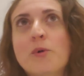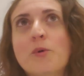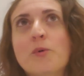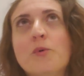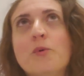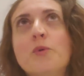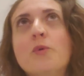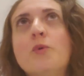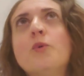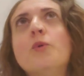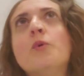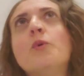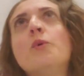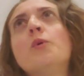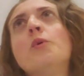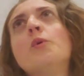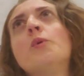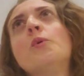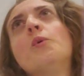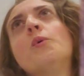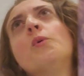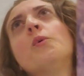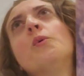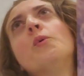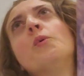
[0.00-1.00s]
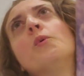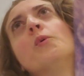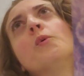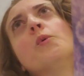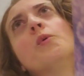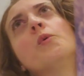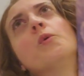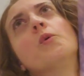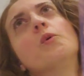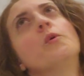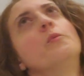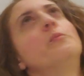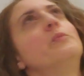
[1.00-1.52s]

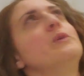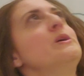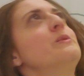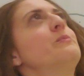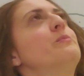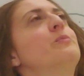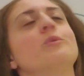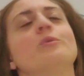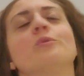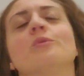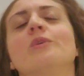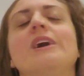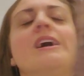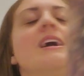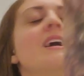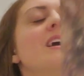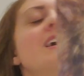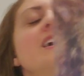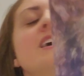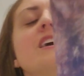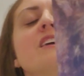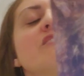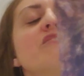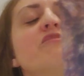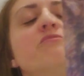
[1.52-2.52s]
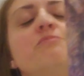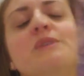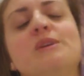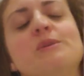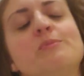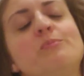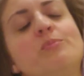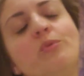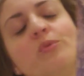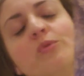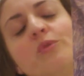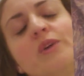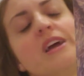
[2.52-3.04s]
Ooh, be brave, be
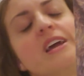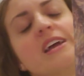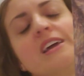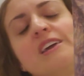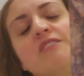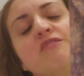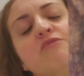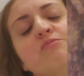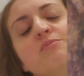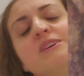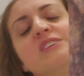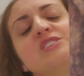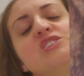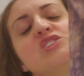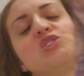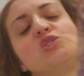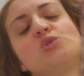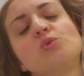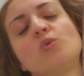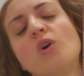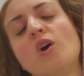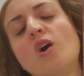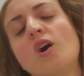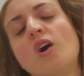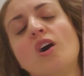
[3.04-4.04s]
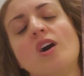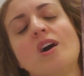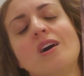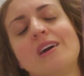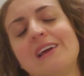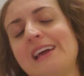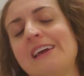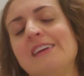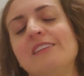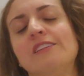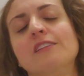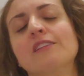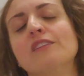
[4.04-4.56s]
brave, be
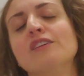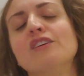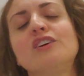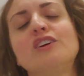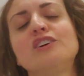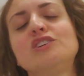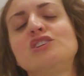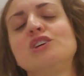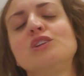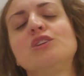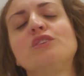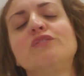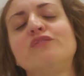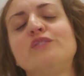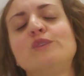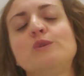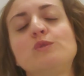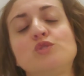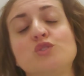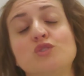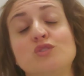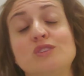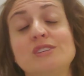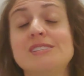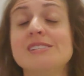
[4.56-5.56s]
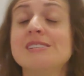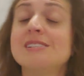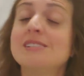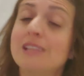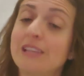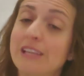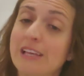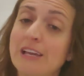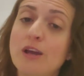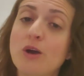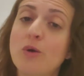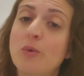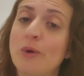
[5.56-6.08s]
strong, and look to the future. This is
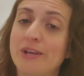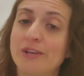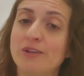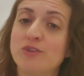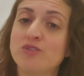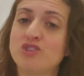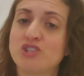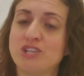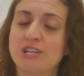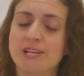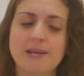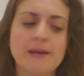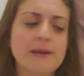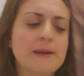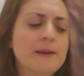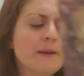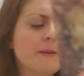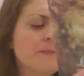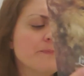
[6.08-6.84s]
Leo energy.